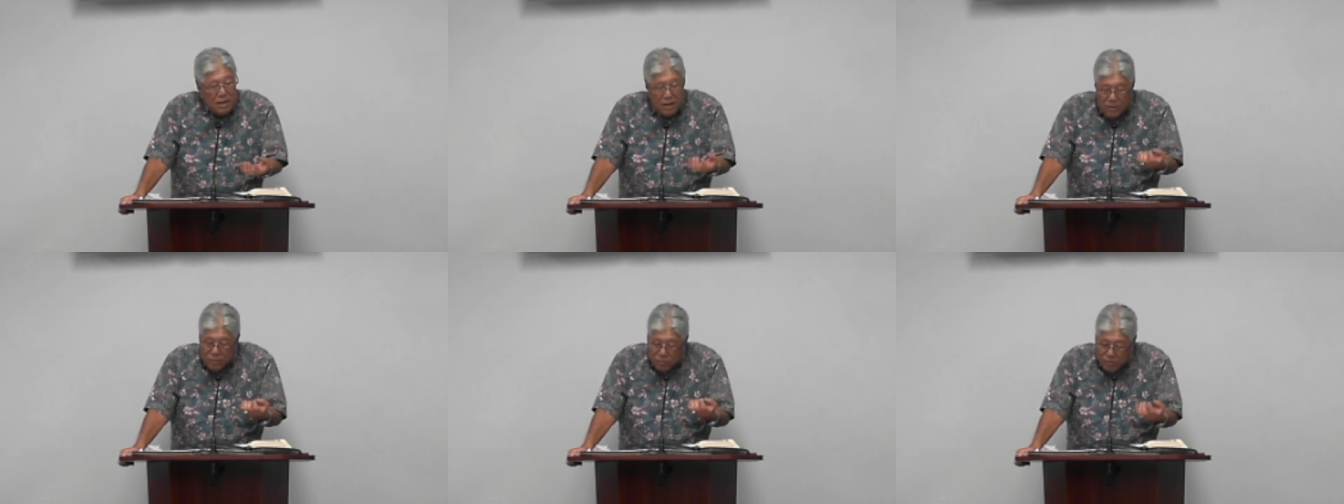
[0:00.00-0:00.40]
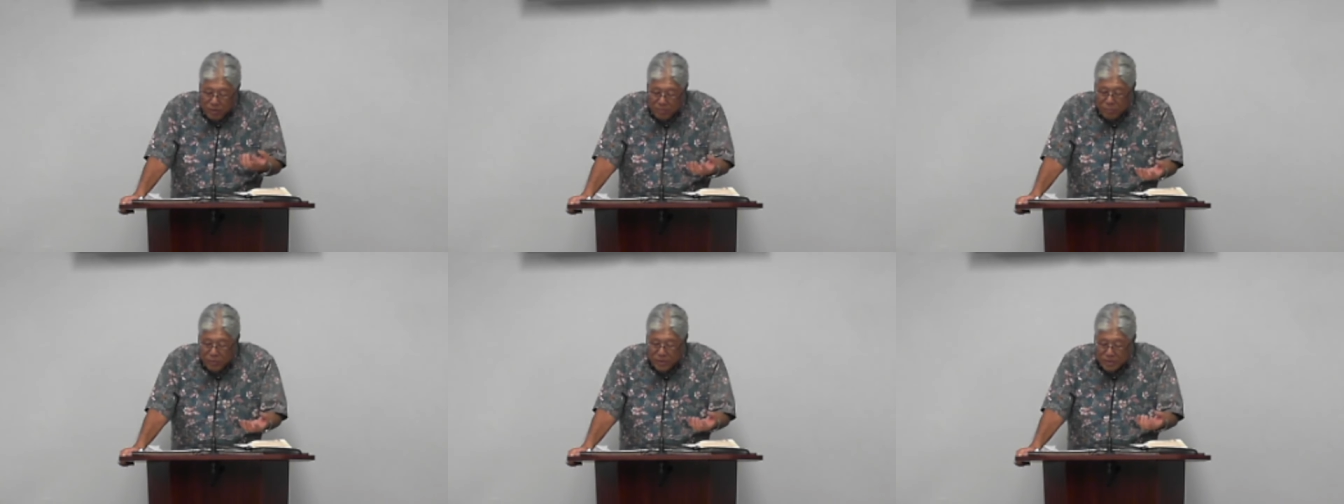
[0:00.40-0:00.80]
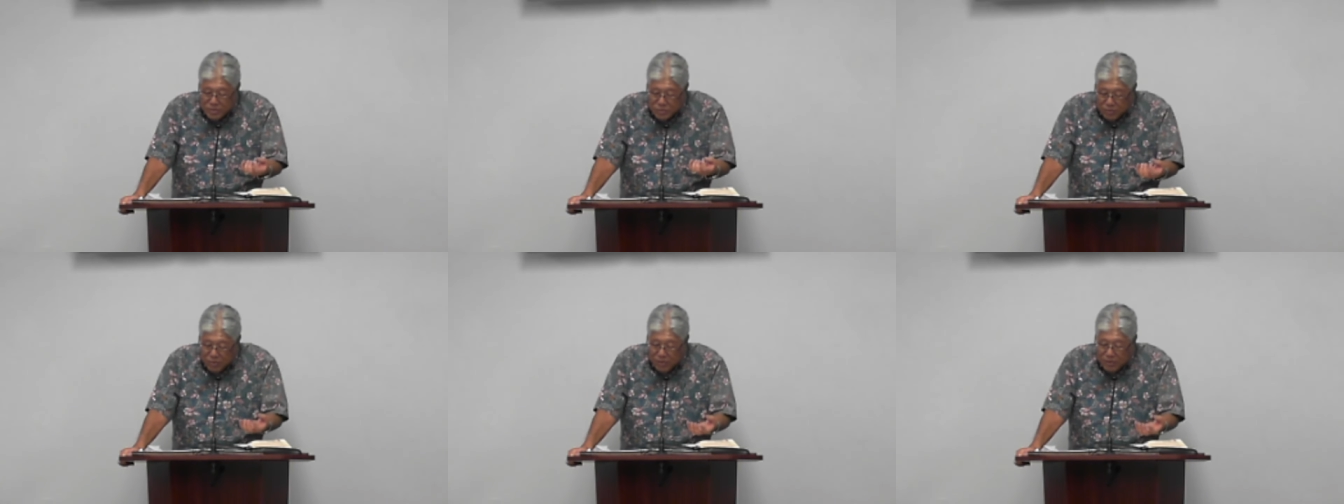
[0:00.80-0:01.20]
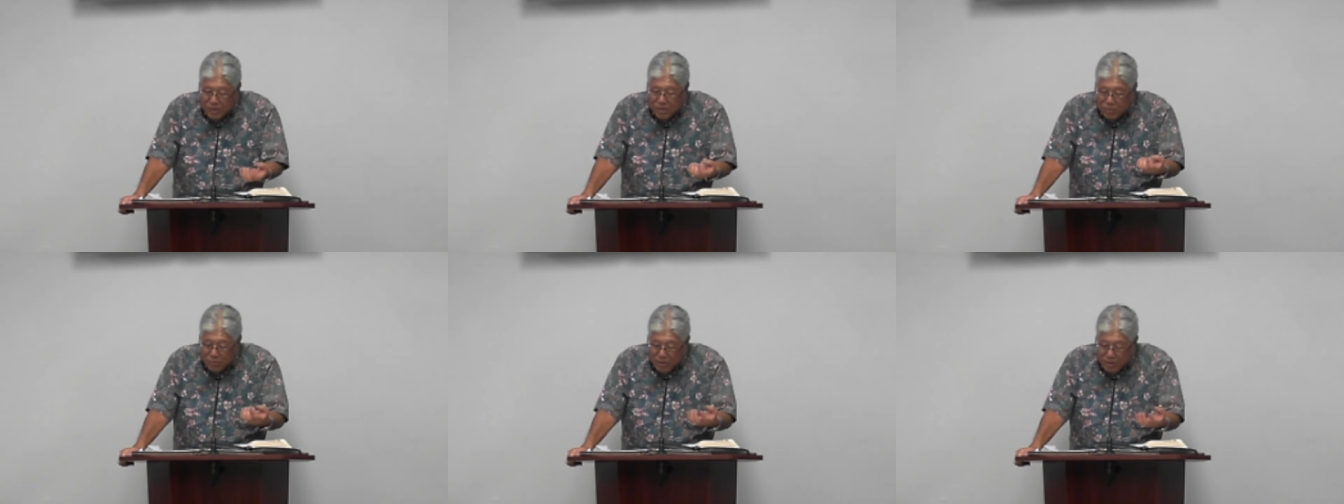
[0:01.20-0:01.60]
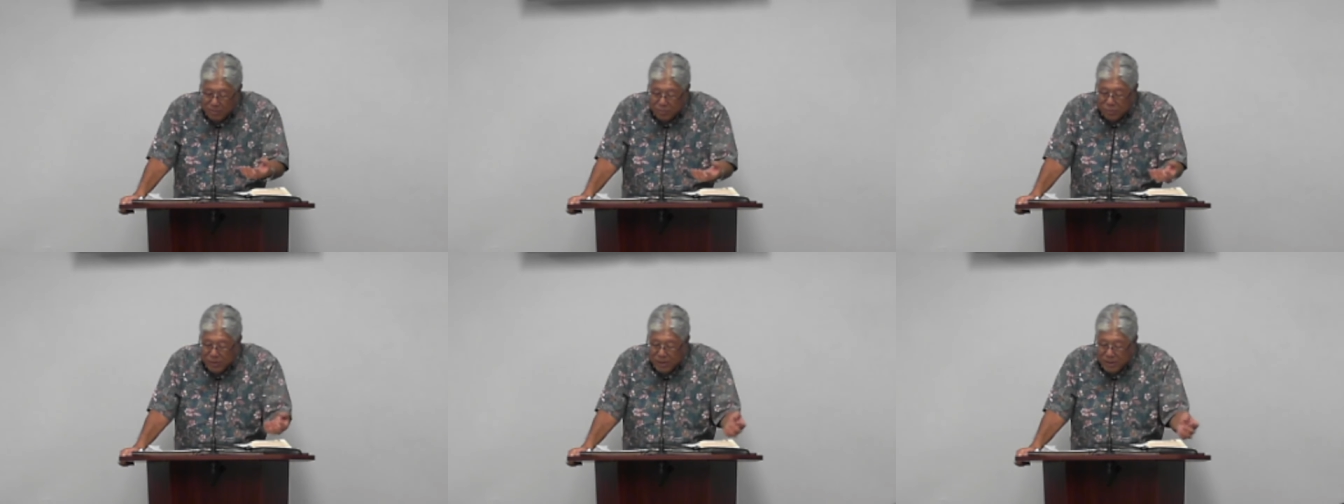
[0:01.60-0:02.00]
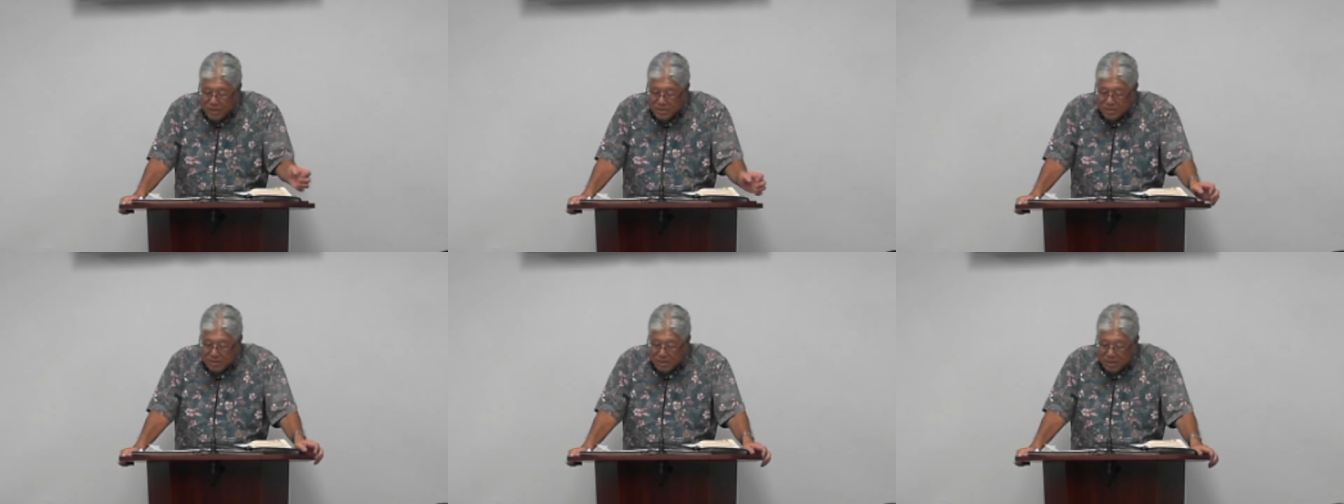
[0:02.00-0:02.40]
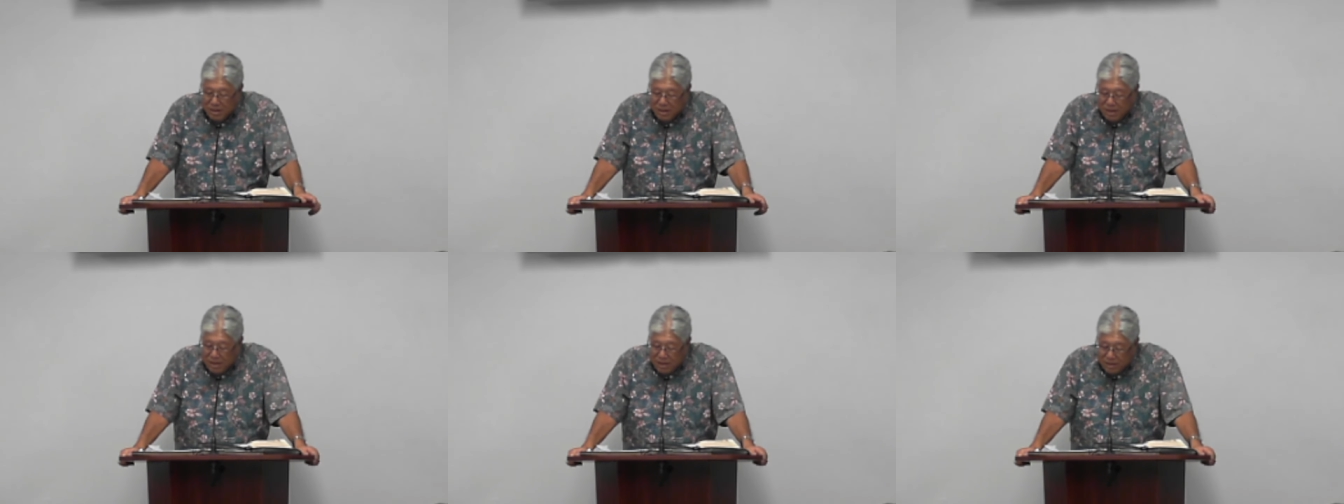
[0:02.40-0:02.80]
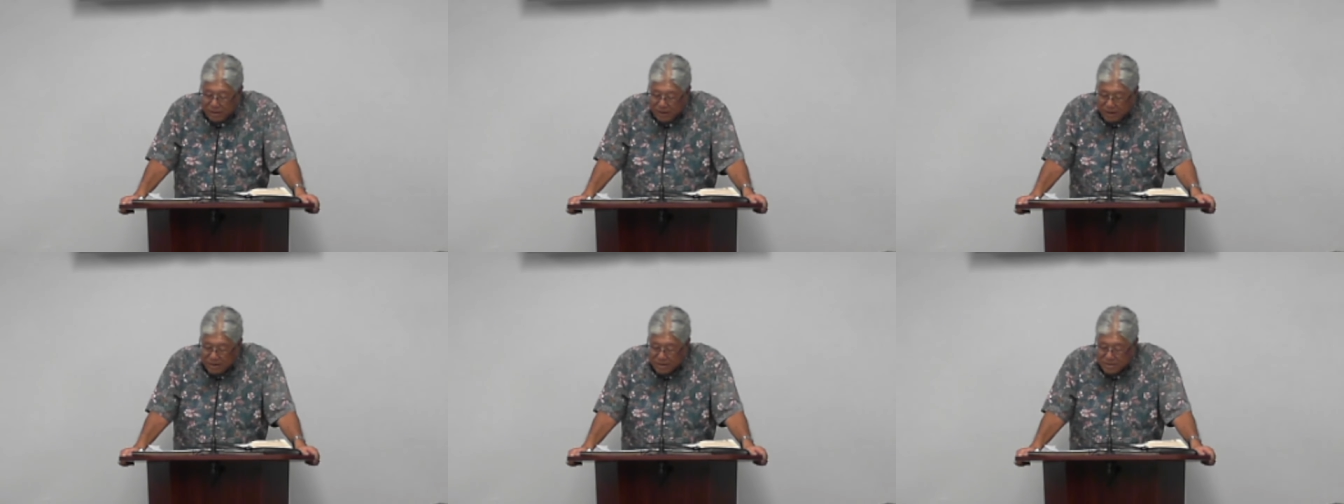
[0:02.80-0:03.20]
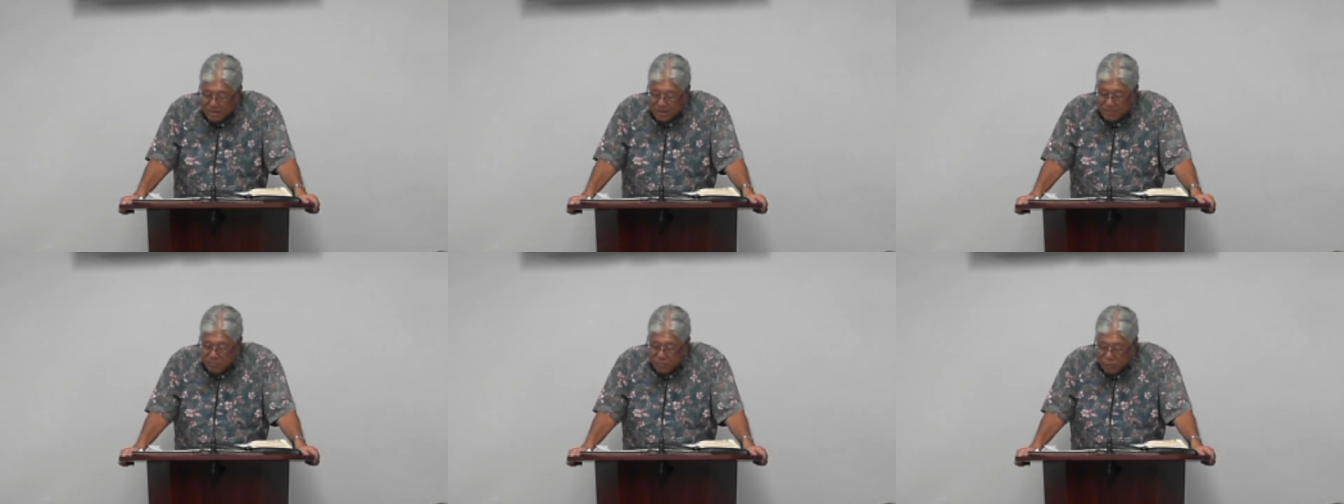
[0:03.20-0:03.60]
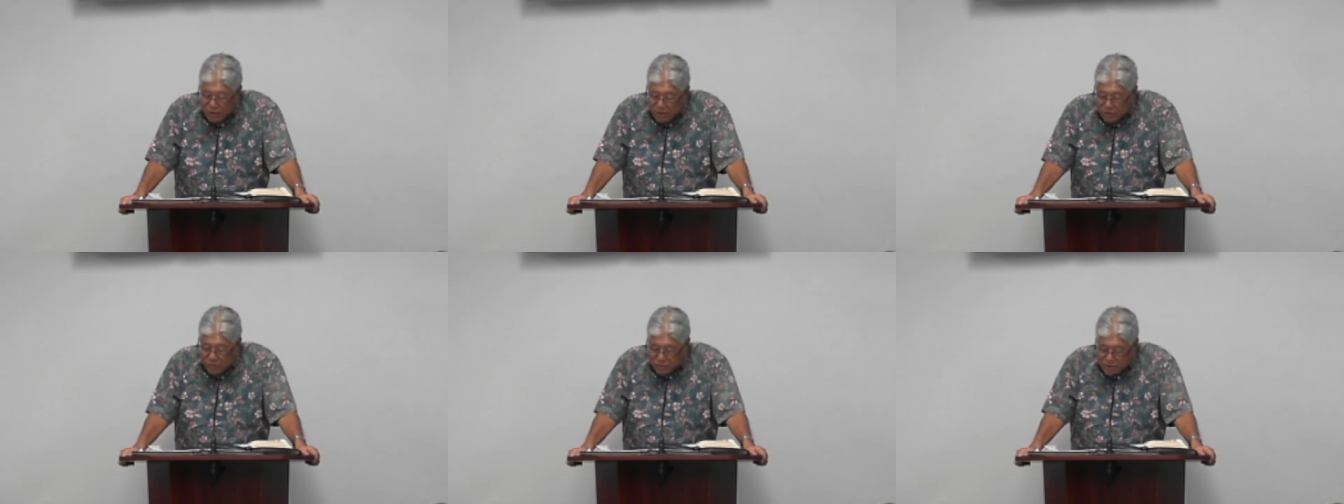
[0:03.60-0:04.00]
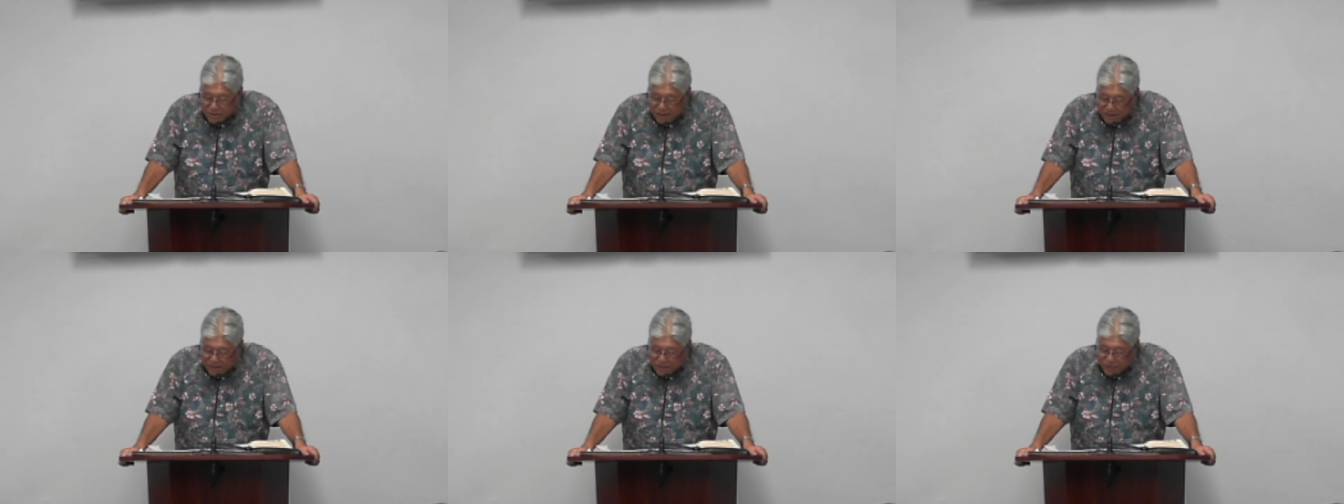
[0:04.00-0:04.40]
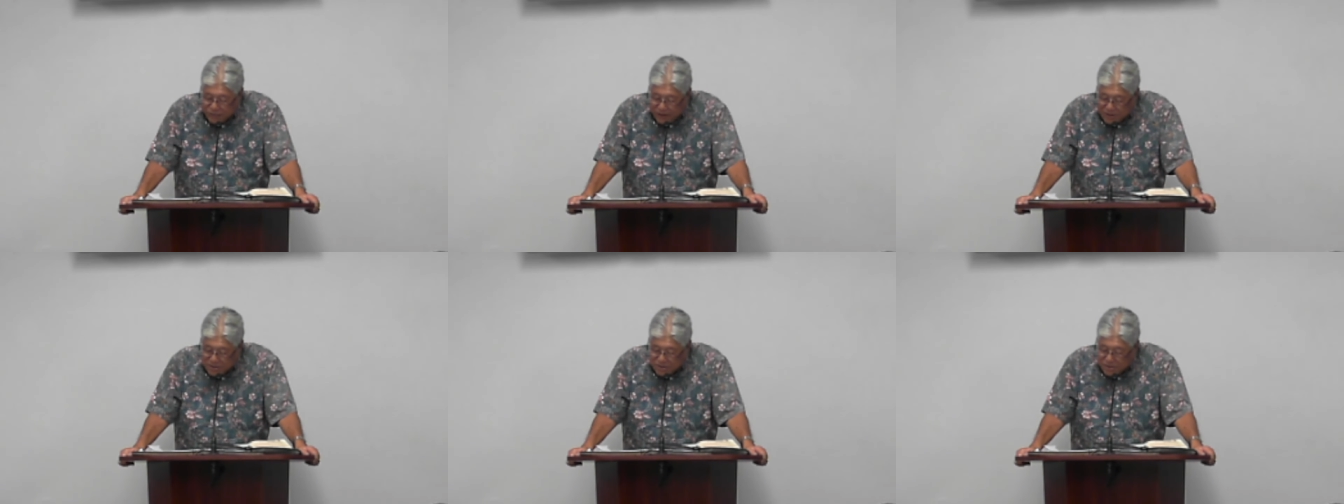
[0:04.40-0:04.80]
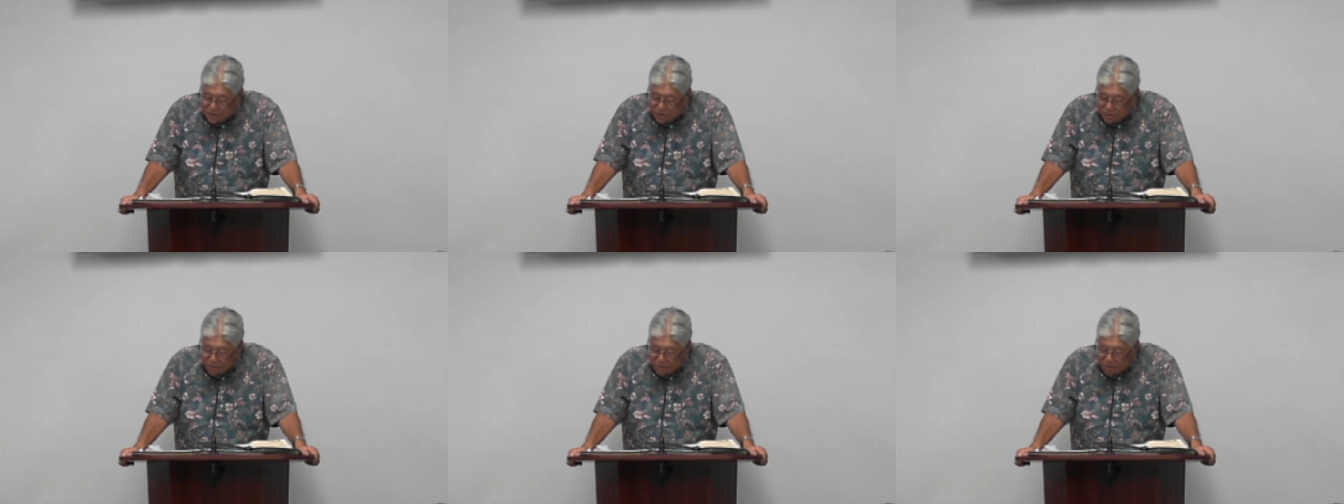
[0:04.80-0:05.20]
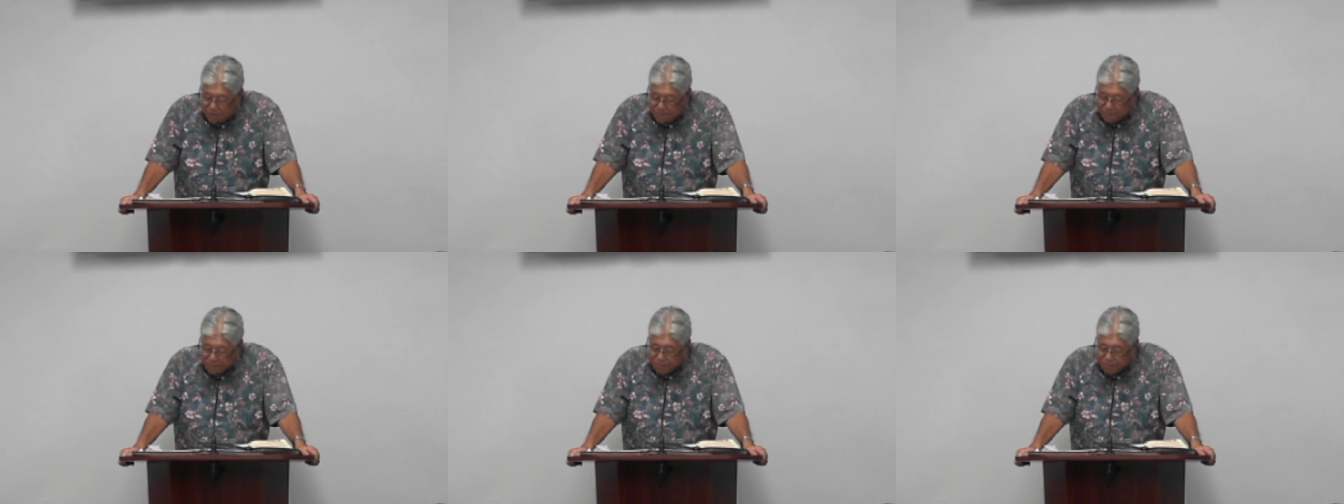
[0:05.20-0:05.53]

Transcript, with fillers: It only brings hurt. It only brings uh, things that bring no satisfaction at all.